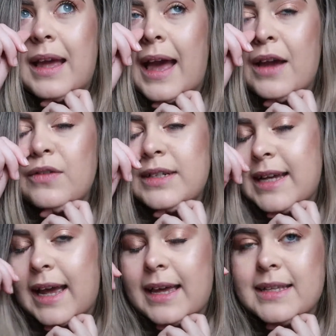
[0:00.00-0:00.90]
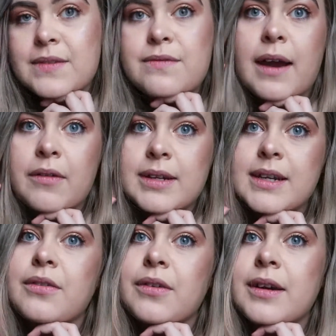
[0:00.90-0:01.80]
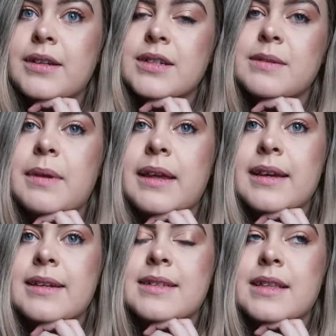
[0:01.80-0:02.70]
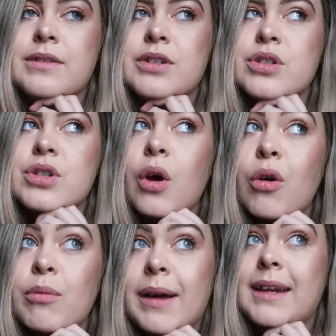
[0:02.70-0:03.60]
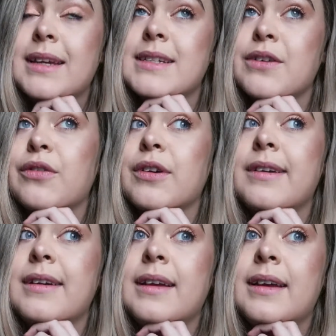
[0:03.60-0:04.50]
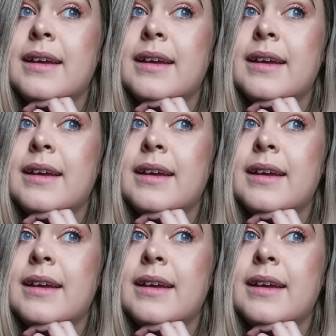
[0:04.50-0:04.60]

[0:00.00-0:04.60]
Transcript: Every day is very different just because there are so many different